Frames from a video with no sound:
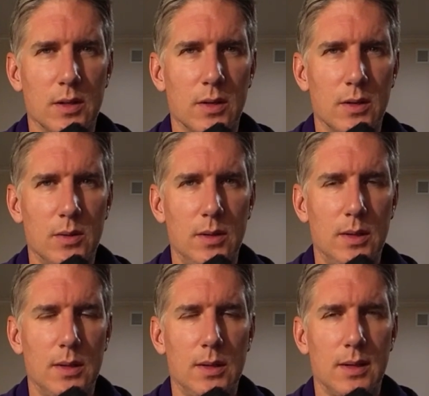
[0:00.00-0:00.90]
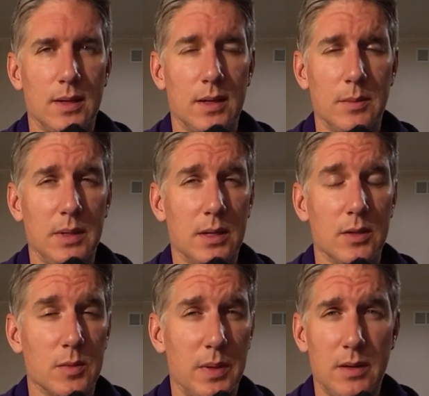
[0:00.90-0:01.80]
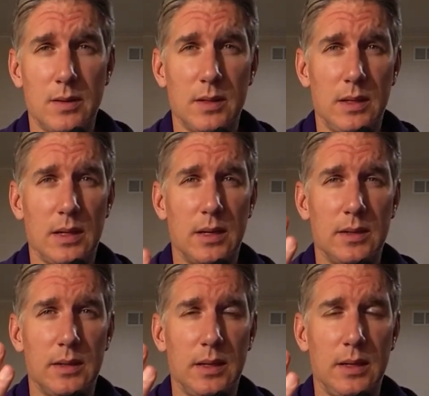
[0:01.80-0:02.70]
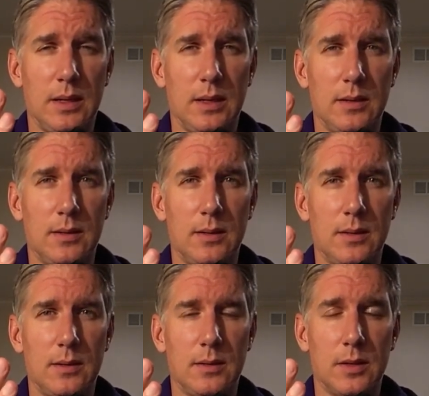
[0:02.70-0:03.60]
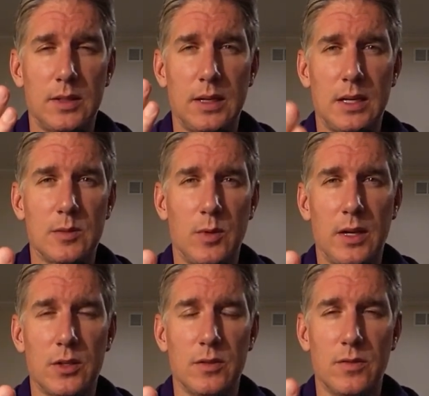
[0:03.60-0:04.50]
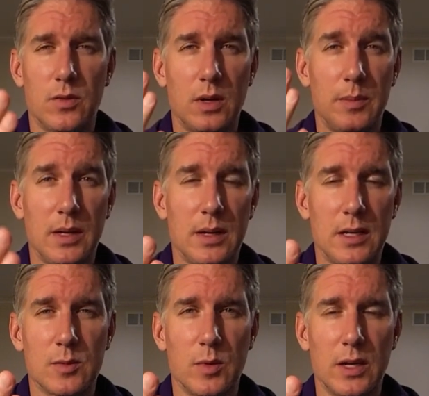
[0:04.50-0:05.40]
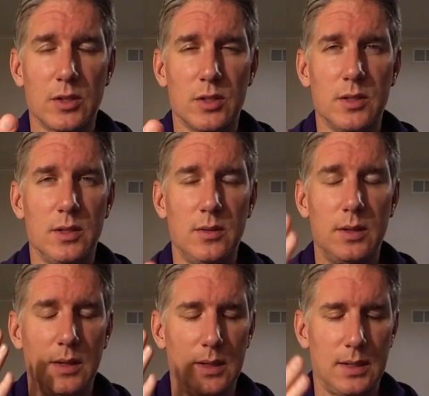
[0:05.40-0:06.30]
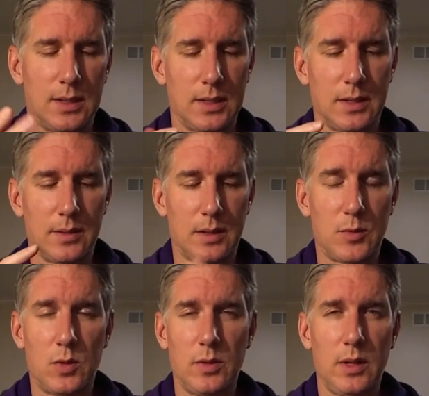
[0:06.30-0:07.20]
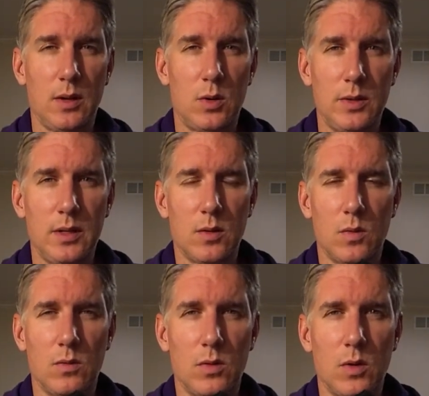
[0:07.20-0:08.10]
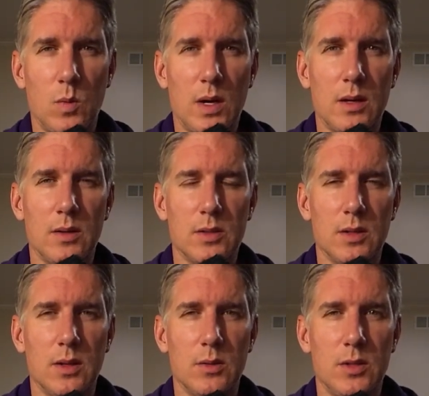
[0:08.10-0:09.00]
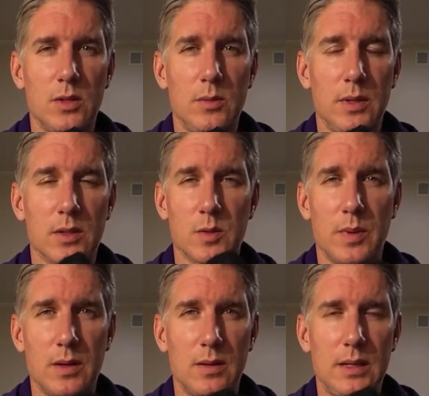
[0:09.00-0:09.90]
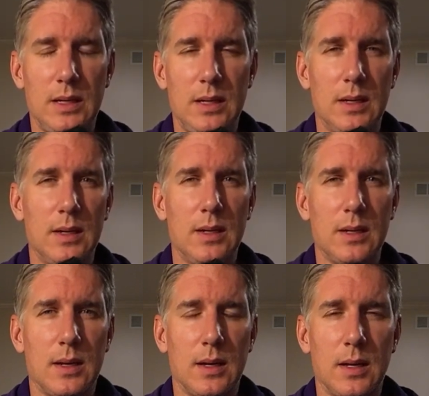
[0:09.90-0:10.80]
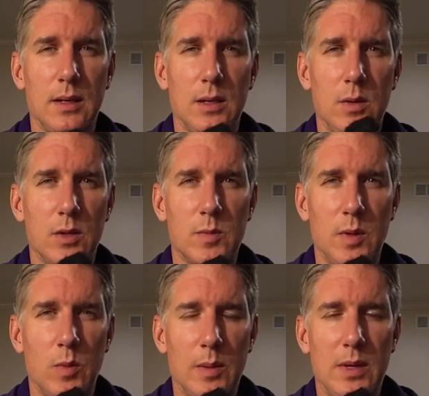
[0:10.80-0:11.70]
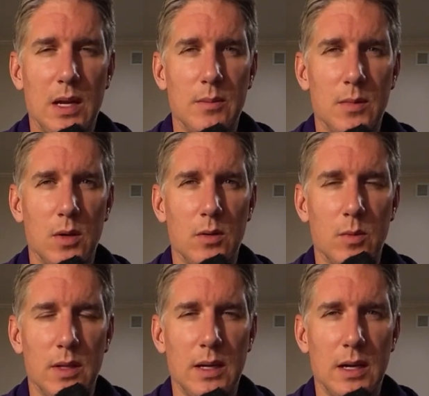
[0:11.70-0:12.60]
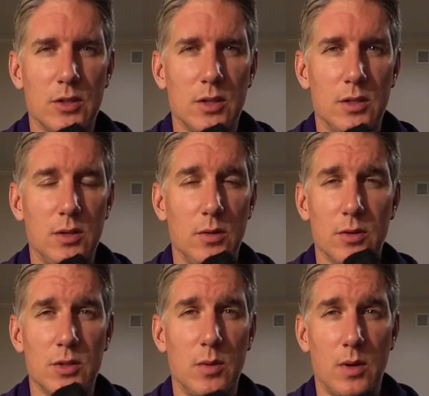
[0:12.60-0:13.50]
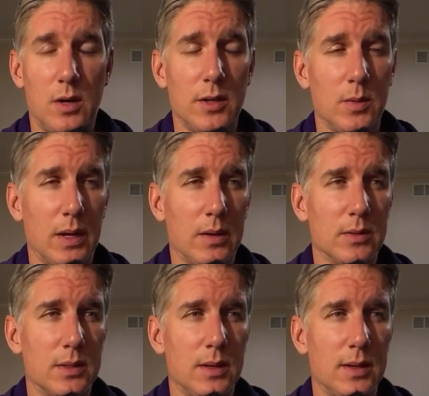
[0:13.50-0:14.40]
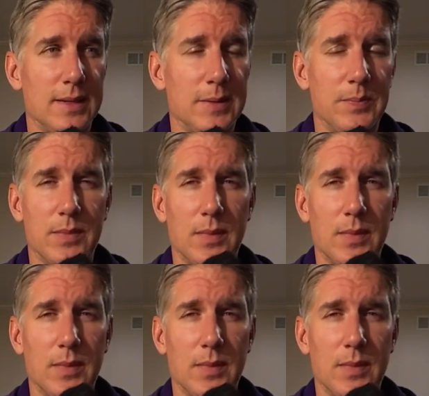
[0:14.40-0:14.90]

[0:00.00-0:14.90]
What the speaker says: Go because apparently on to say Osmo Action 4, I meant Osmo Action 2. I'm holding the Rode Wireless Go 2 because apparently on USB webcam mode with the Action 2, there's no audio out.